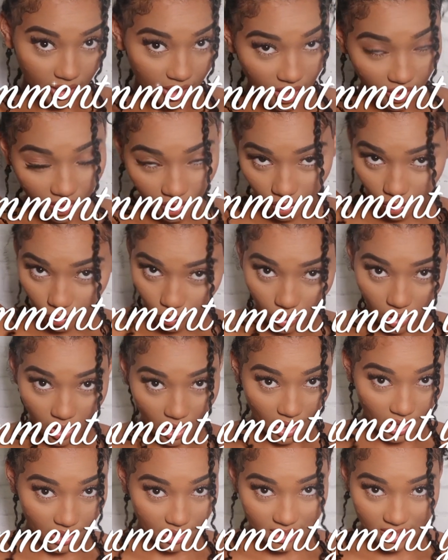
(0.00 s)
another
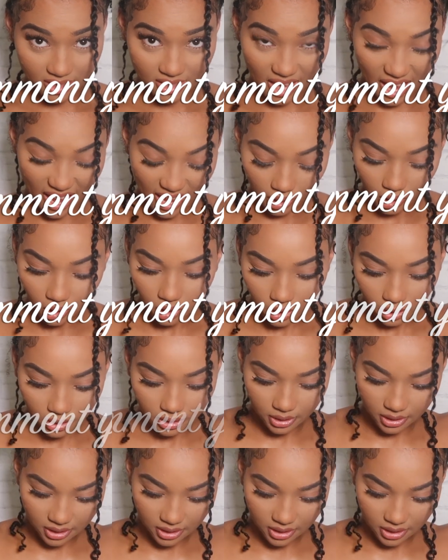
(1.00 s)
style.